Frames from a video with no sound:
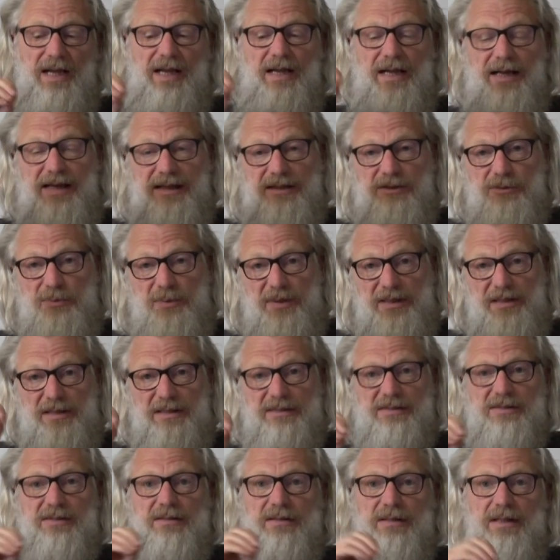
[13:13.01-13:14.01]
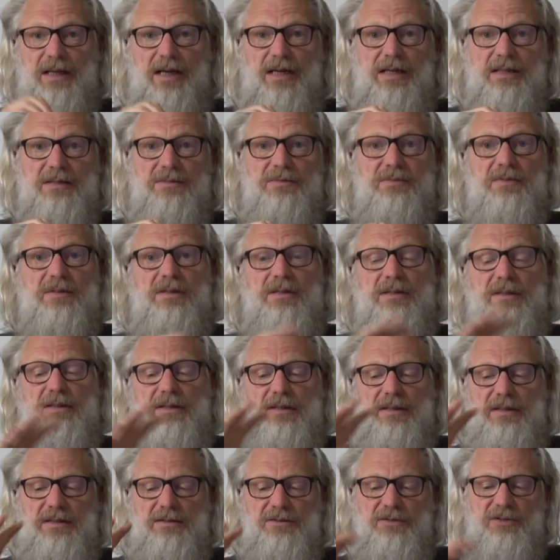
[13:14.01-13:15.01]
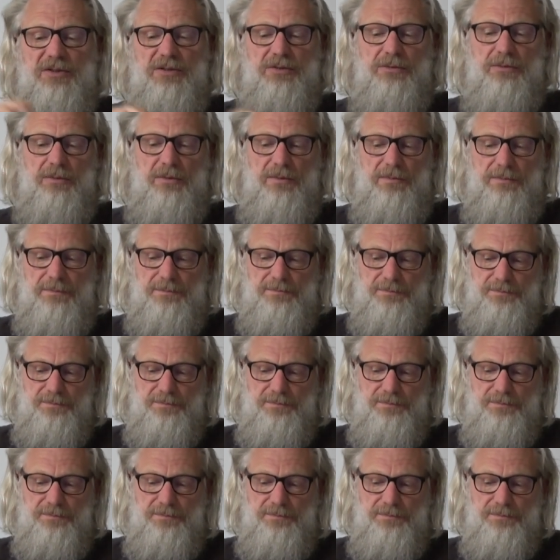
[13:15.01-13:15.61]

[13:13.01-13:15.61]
as well as life in general.